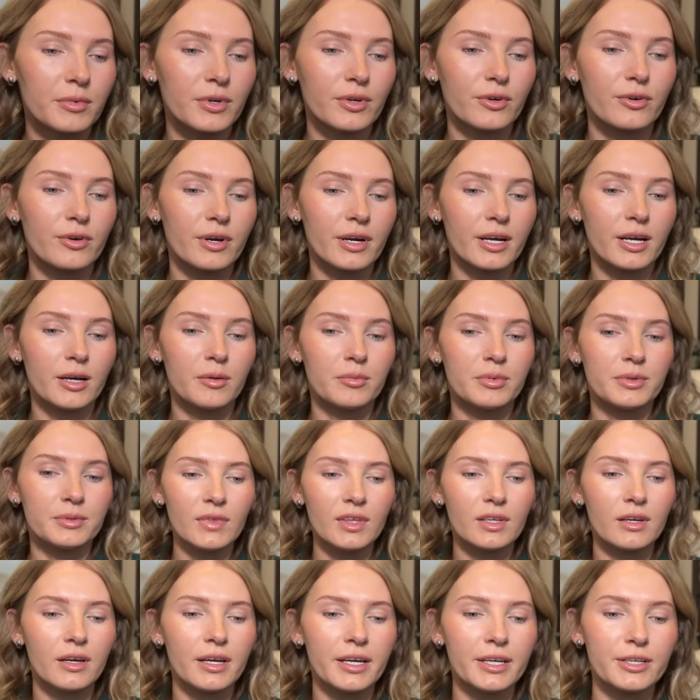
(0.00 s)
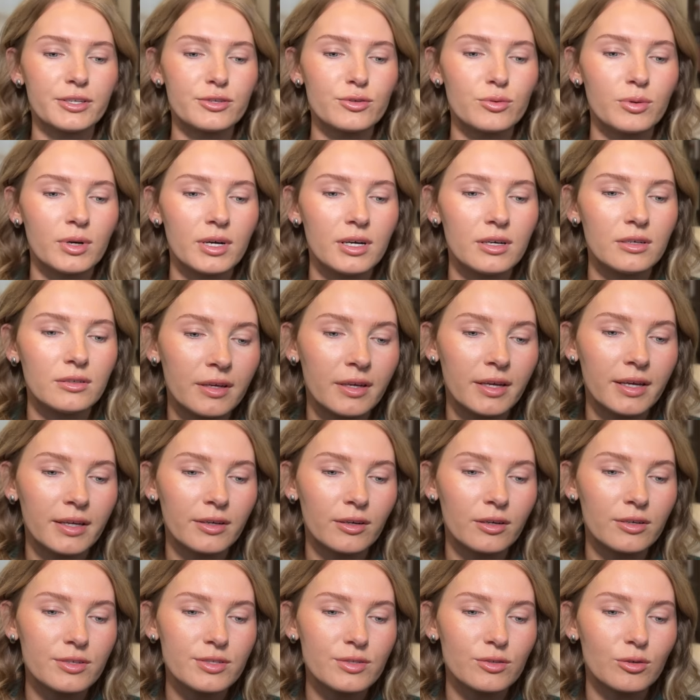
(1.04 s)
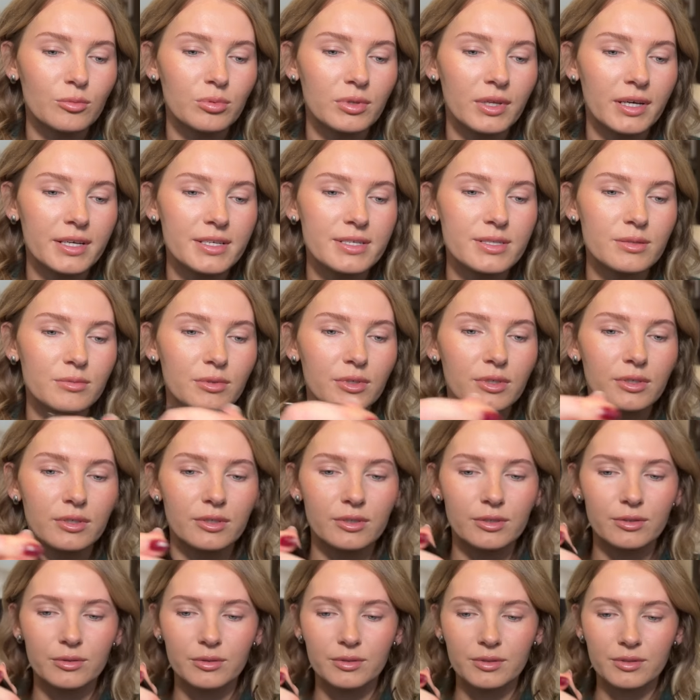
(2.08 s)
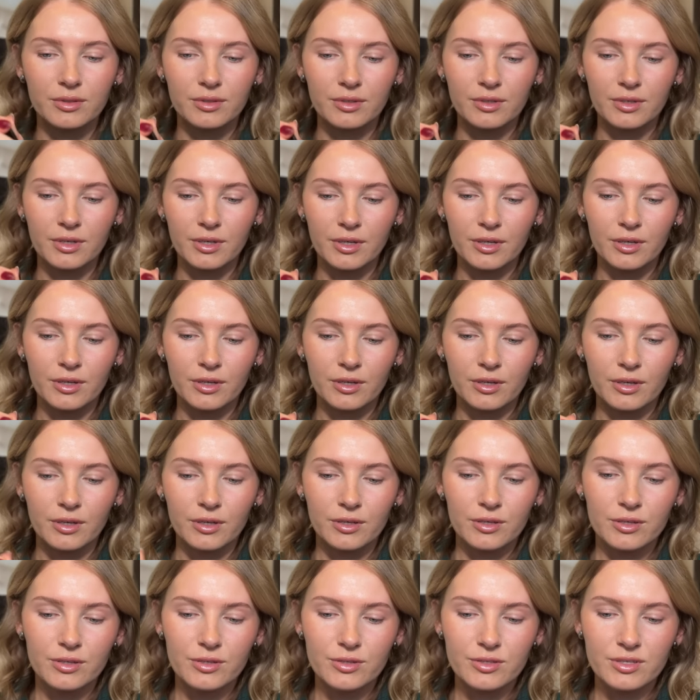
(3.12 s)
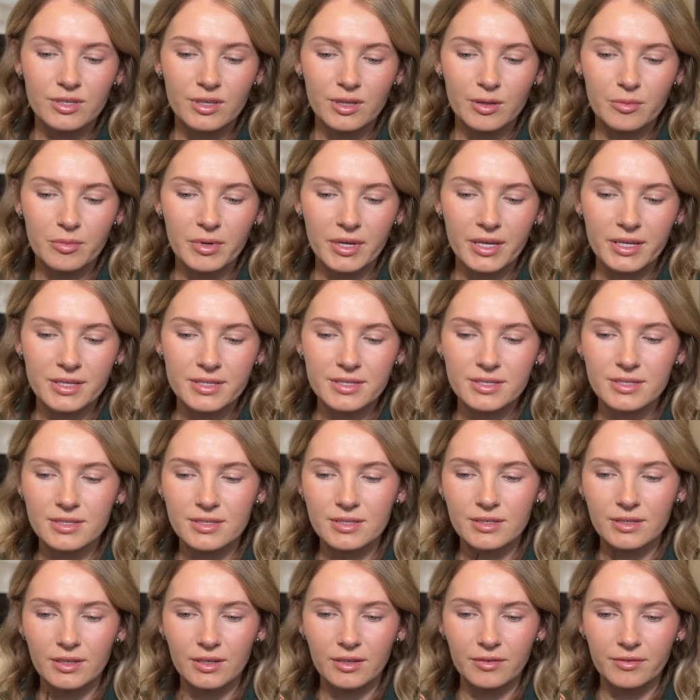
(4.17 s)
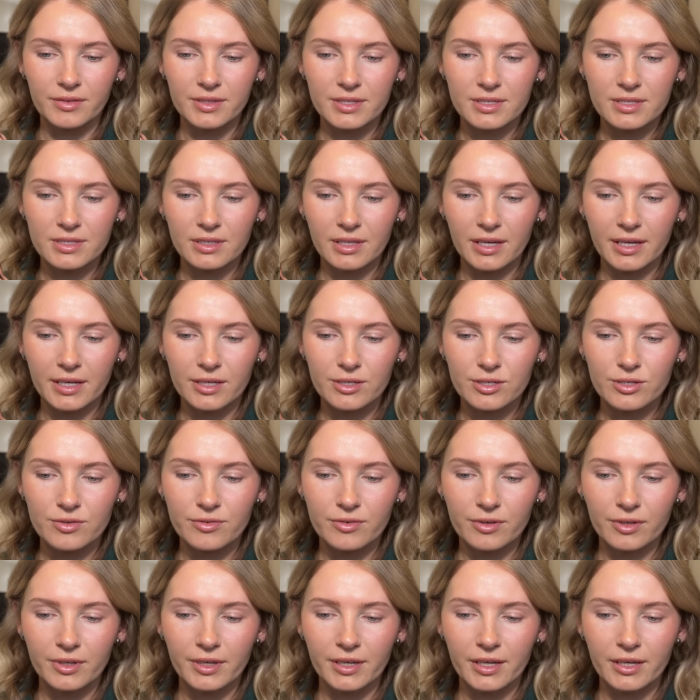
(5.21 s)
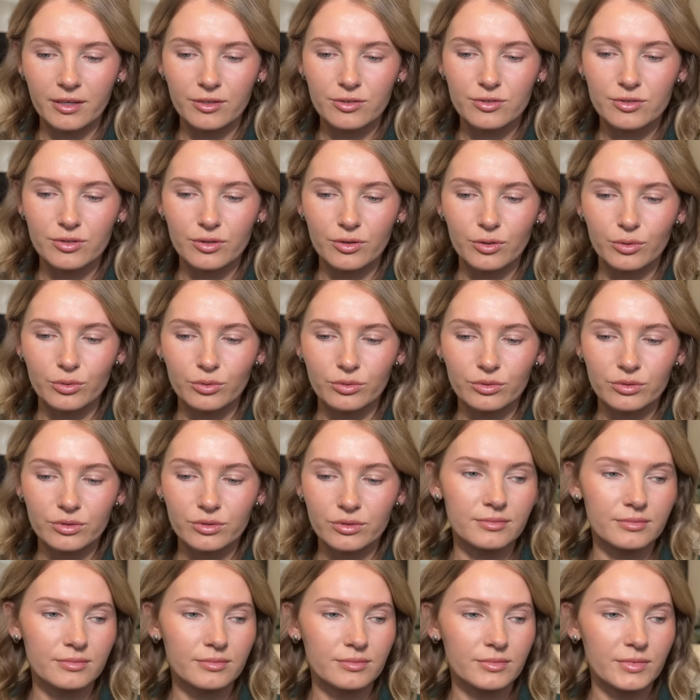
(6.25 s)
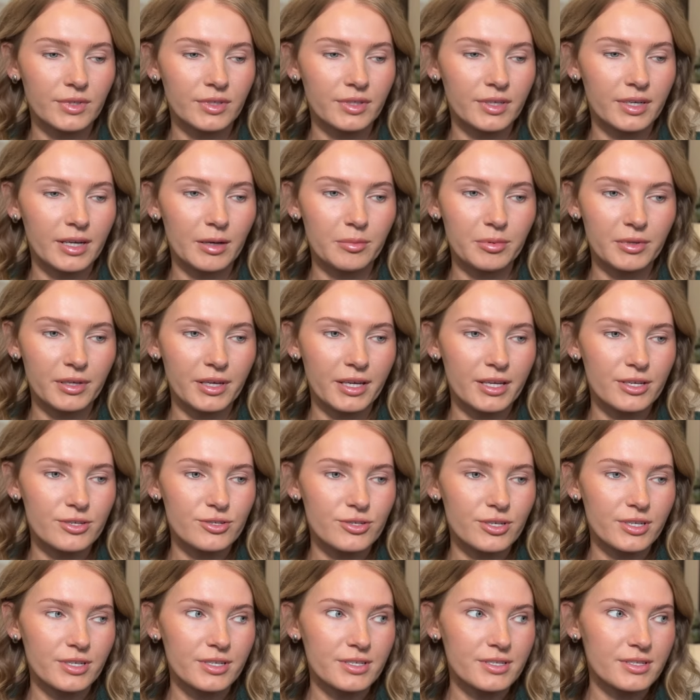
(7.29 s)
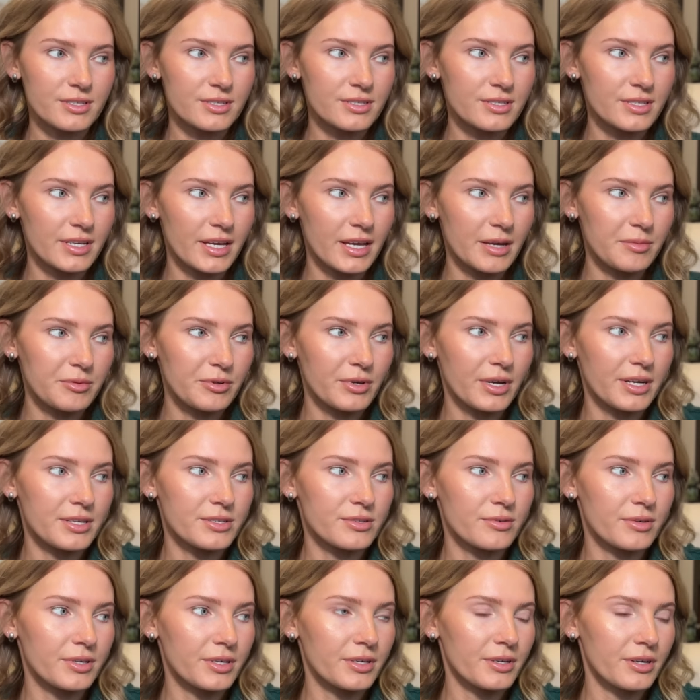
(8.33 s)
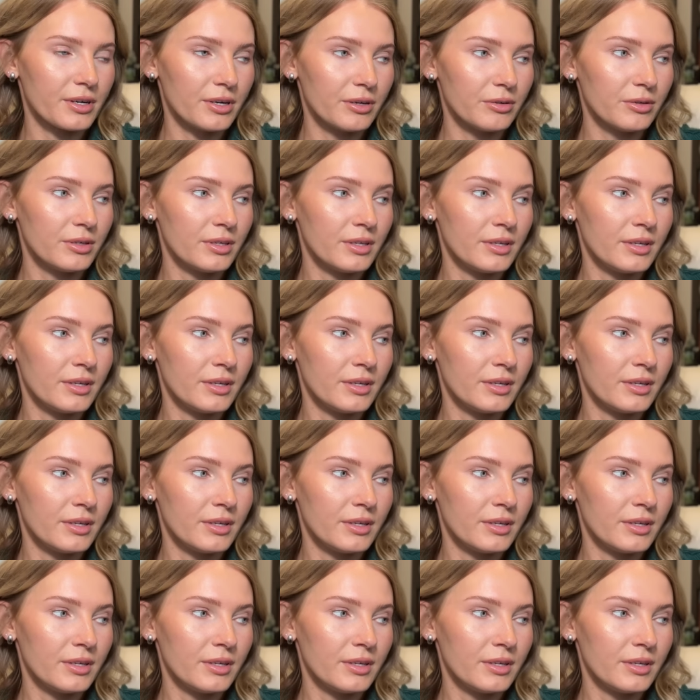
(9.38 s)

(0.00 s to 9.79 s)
gonna grab A12 and also apply some glue to the base of this lash for like extra hold. And then application is the same, you guys already know.